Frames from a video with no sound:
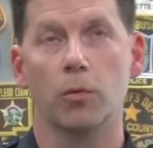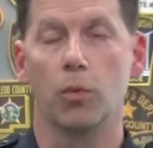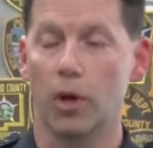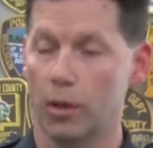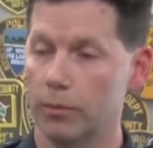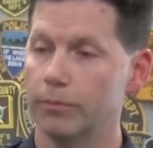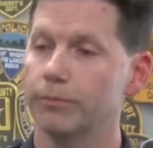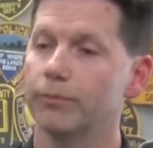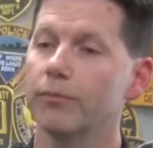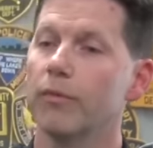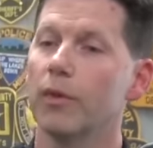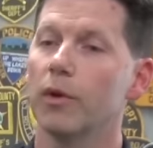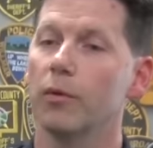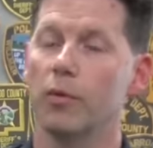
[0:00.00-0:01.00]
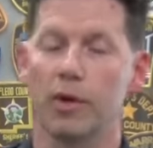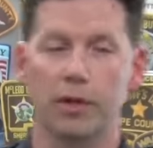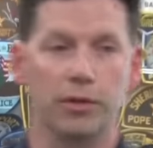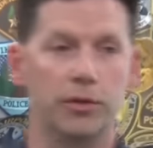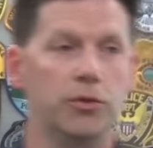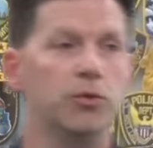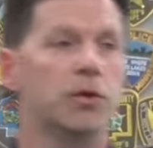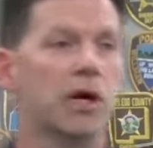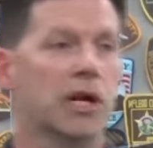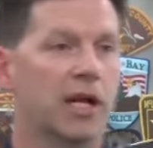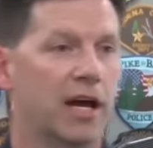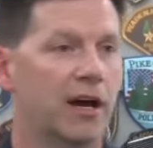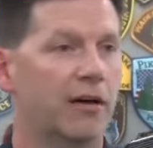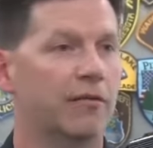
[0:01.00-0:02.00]
Well, we do
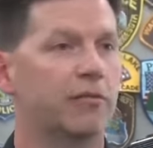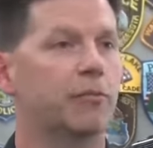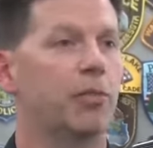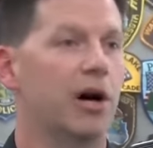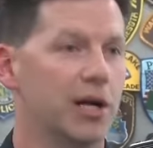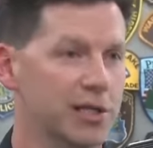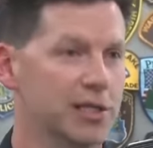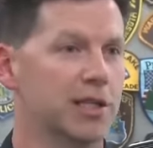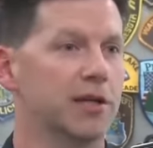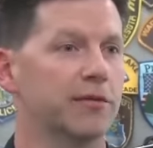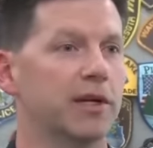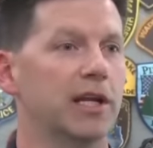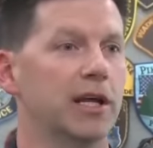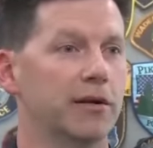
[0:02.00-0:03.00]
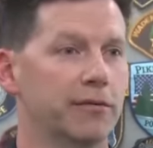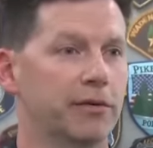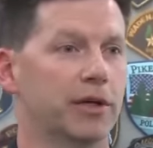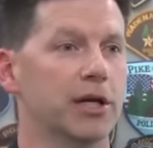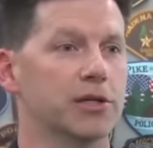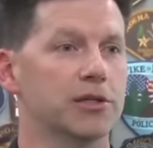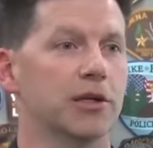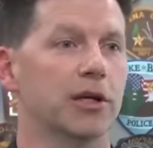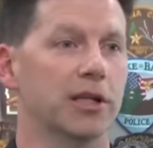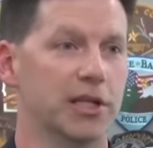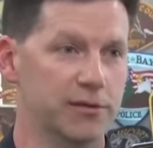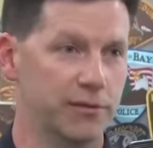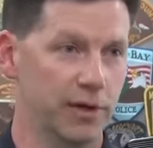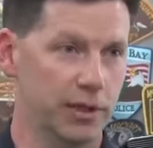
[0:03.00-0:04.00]
not have positive identification on
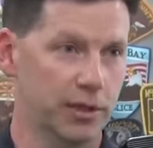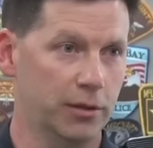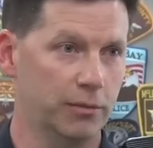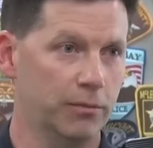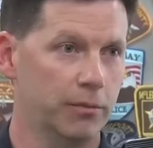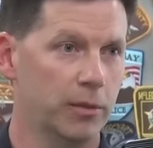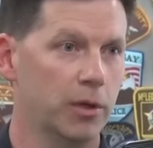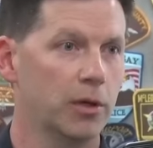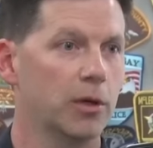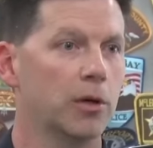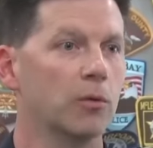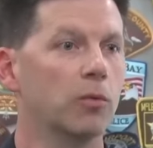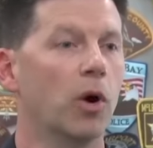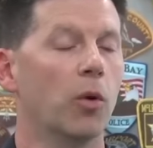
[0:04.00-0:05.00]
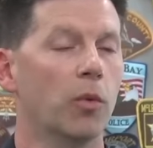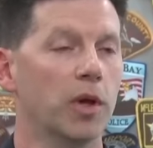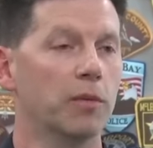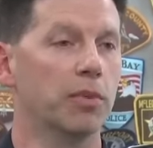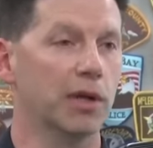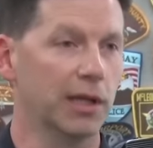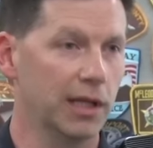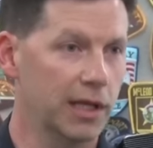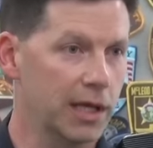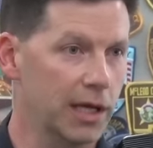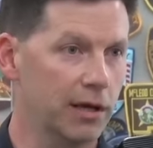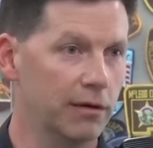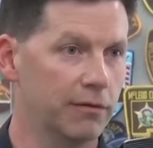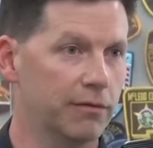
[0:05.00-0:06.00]
this victim. What we
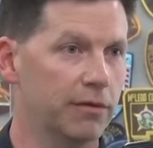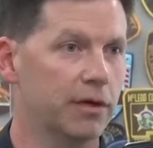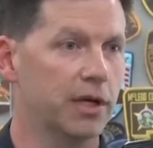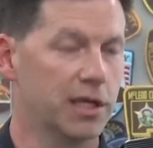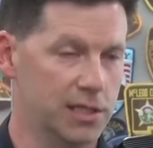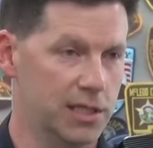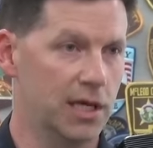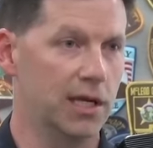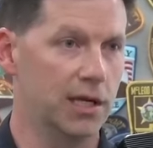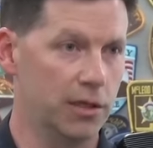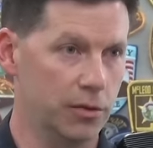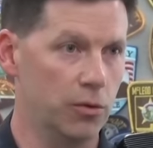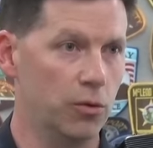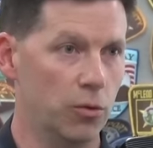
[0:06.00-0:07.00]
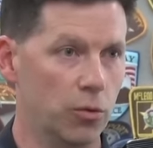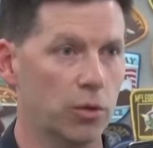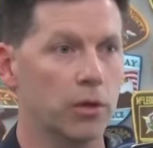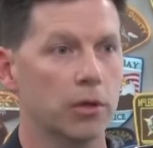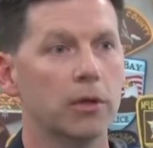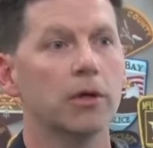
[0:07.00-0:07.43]
believe is that he knew